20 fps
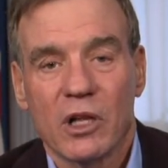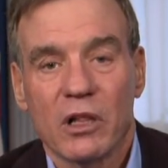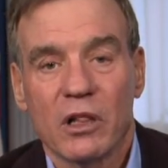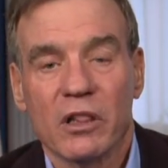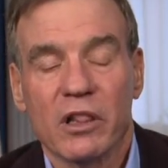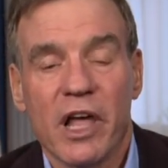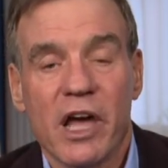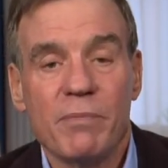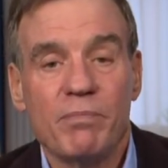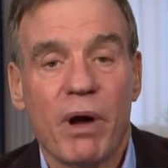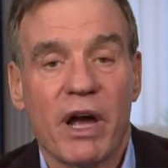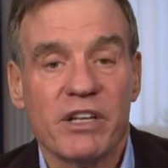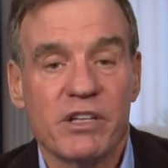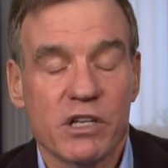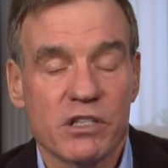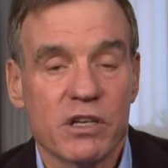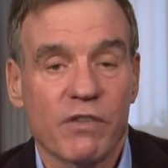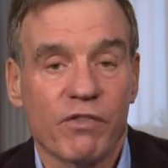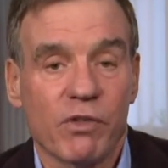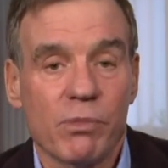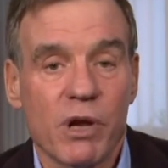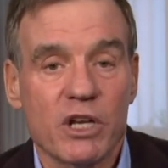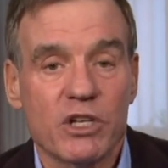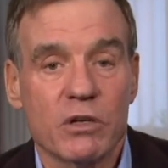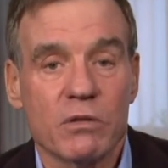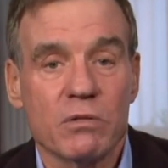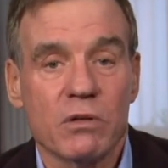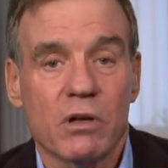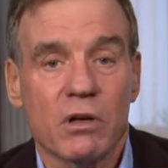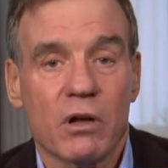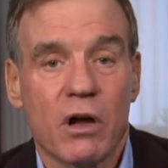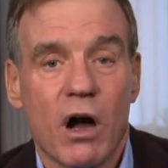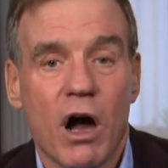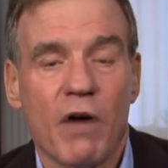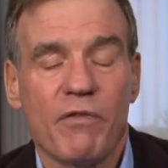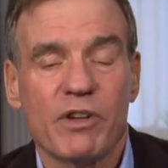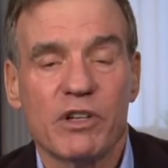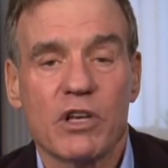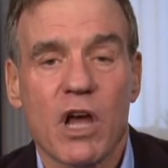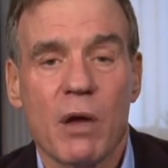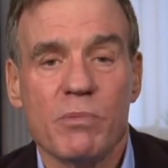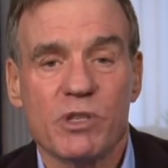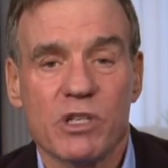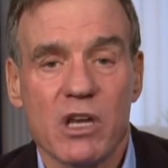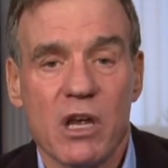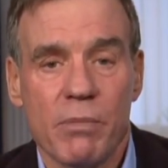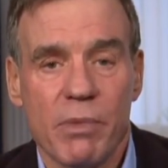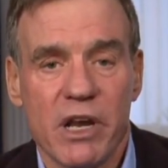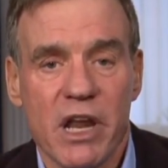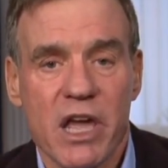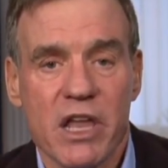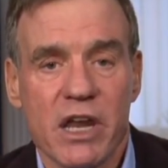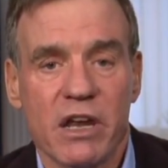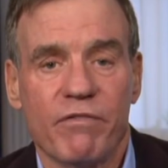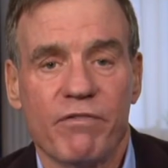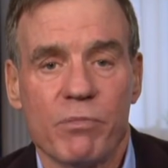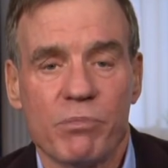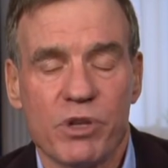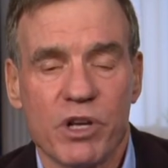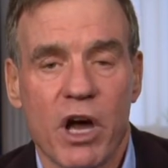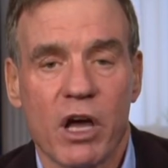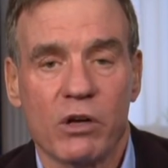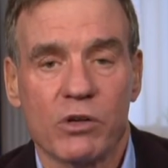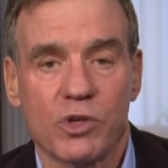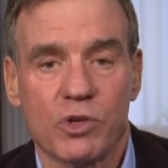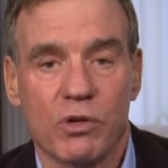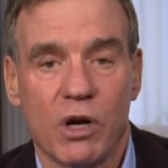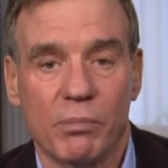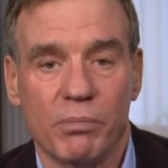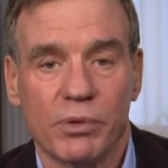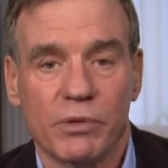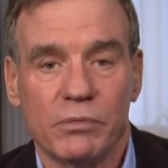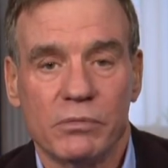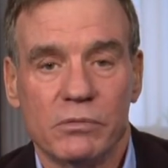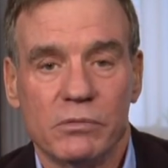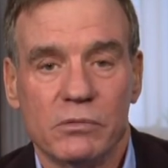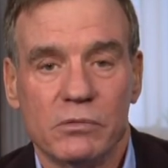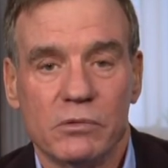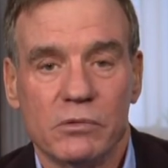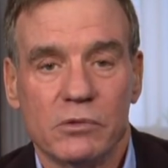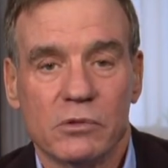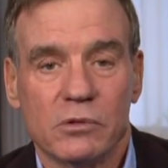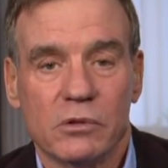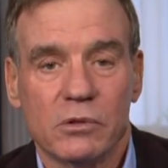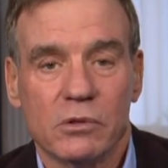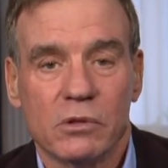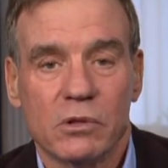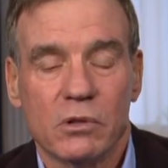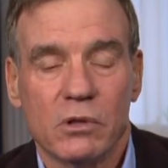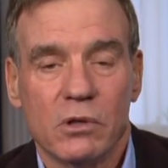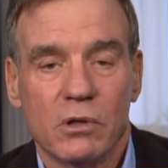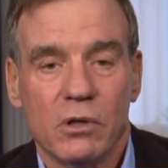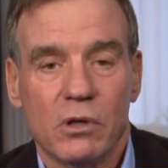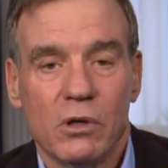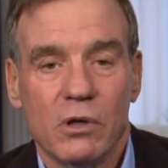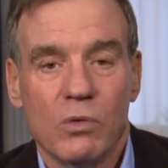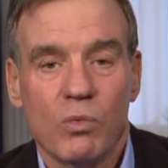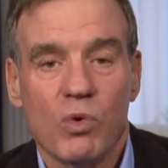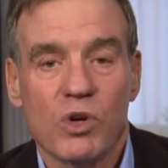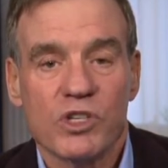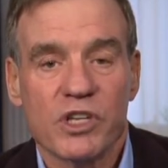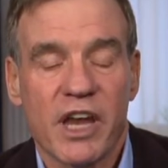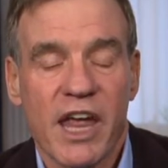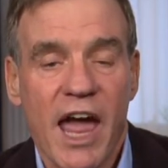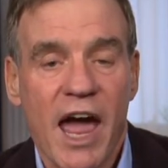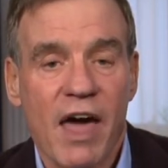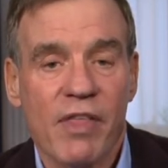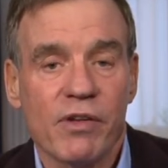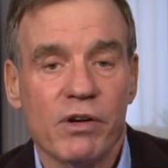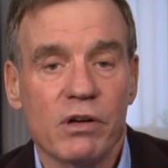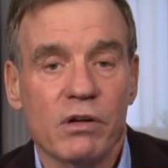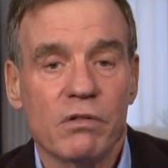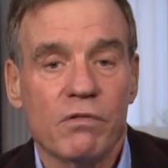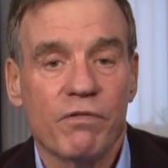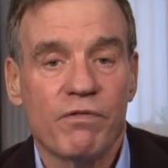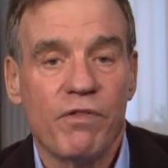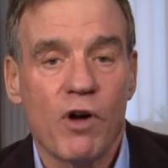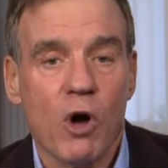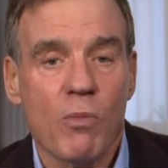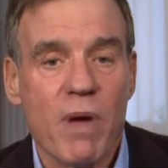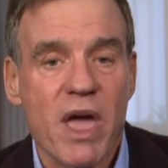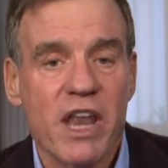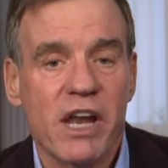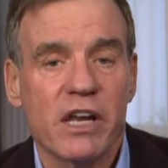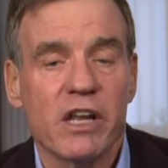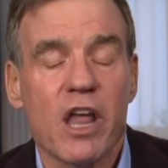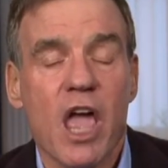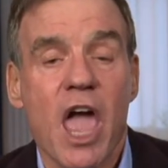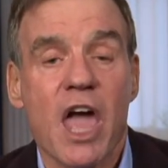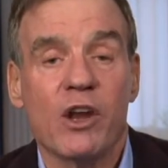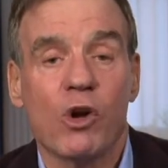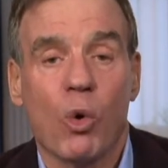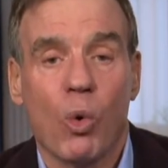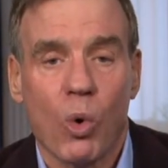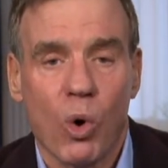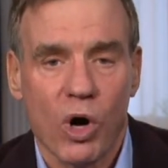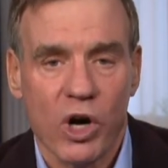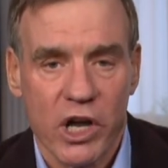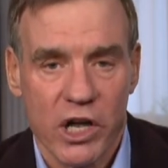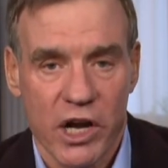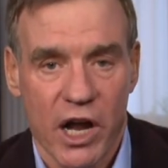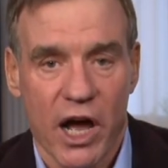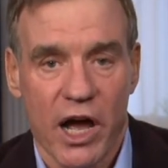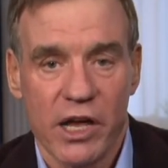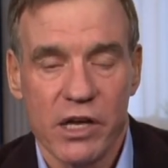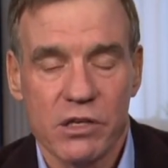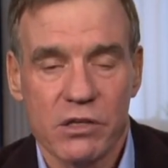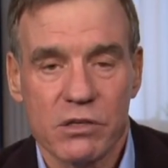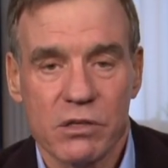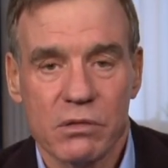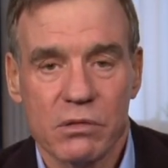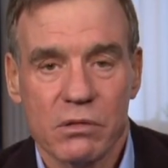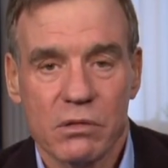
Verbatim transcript: led by disinformation oftentimes emanating from Donald Trump, was gathered, fomented, and organized